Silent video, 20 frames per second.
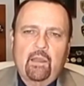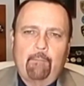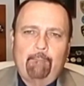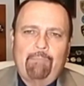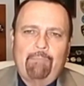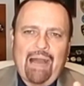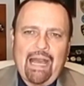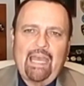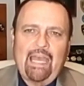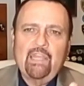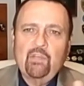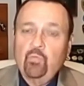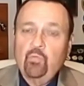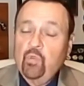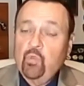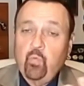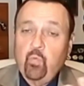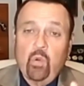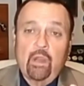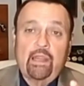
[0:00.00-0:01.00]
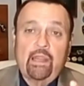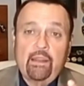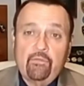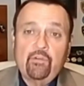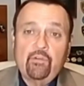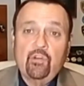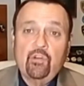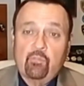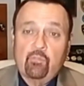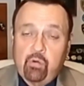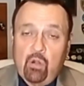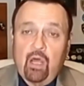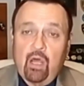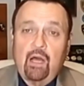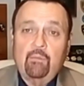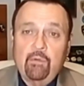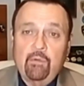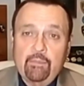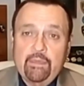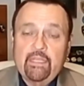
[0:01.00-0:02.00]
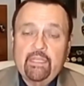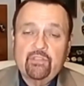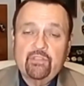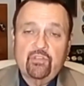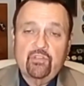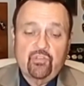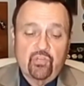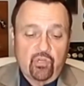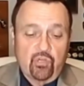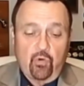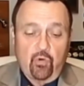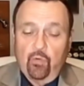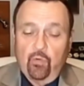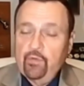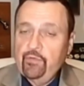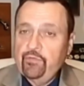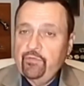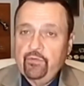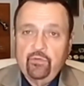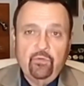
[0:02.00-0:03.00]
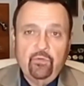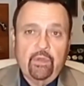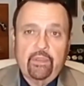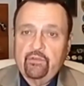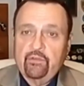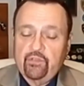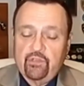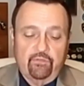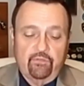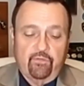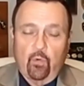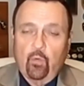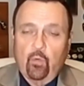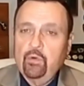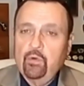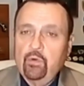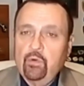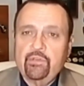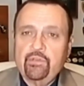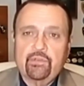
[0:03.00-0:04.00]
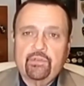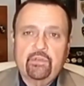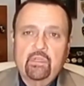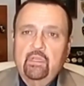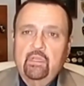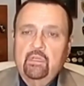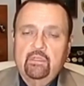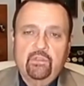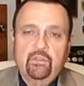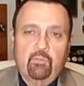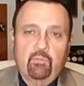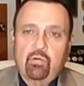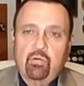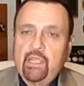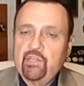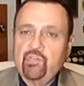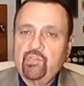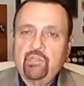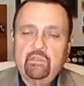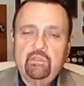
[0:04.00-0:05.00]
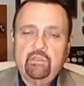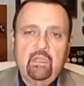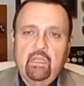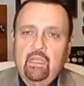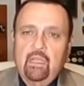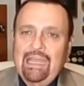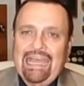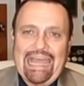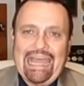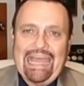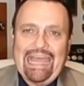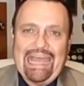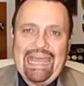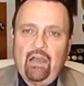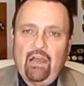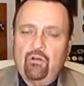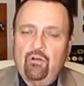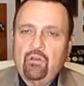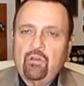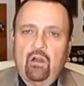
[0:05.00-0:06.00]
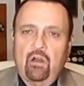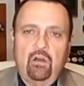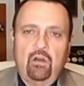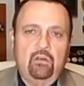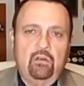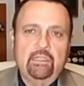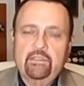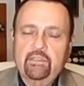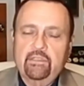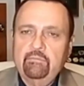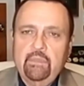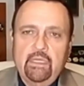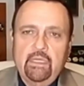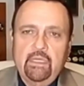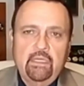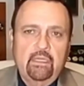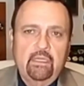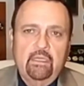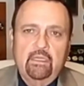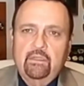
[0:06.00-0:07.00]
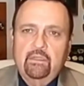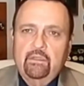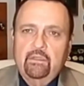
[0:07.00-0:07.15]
combined with whatever your problem is that you're going through, whether it's divorce, depression, alcoholism,